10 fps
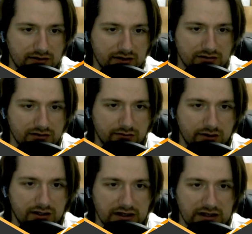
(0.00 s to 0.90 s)
There's a new one.
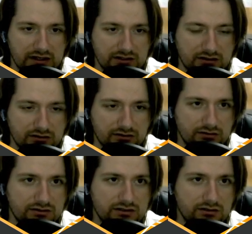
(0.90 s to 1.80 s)

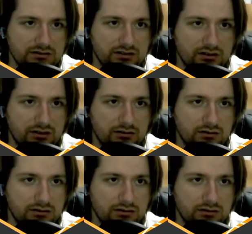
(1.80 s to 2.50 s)
0200.